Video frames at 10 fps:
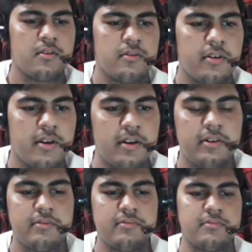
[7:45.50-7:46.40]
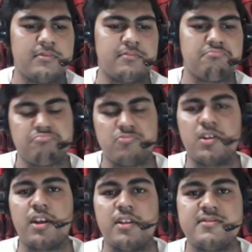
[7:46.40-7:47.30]
And uh, what
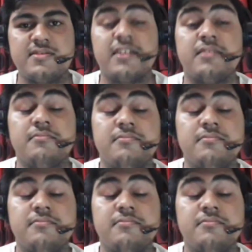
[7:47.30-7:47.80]
can I say?